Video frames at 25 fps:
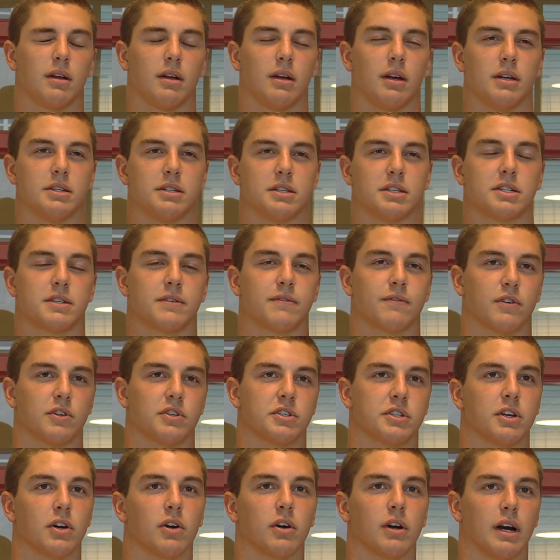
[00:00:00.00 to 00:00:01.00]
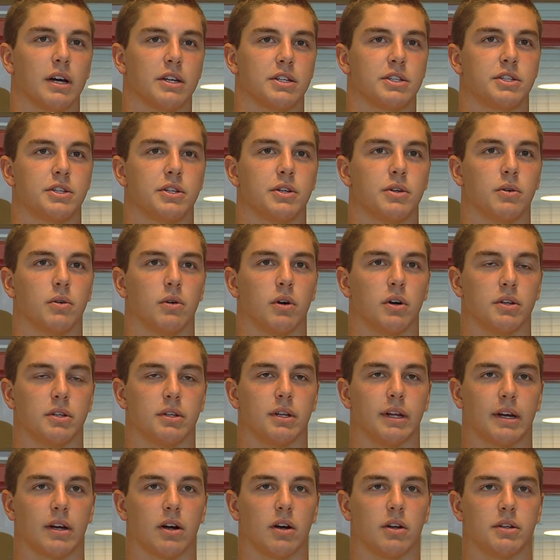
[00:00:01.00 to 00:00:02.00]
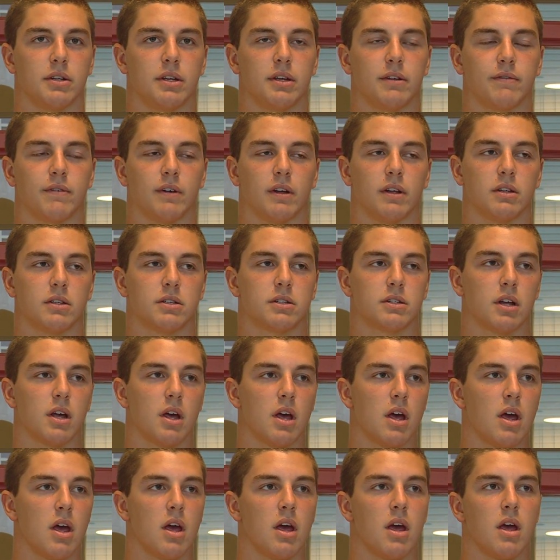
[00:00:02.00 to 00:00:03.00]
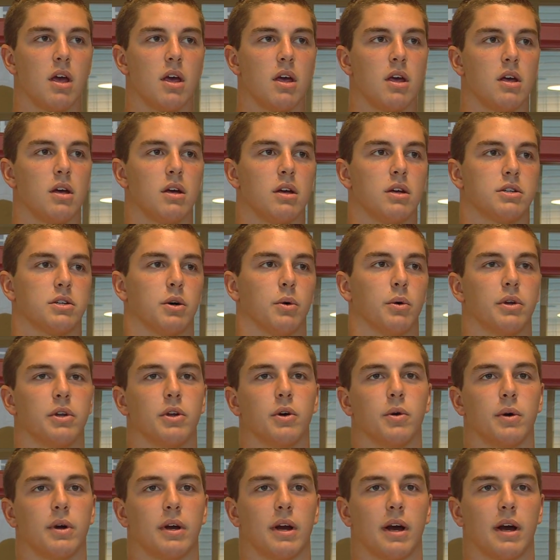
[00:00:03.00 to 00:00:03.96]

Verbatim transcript: as a, for skill guys, too, on, like on defense. So we knew we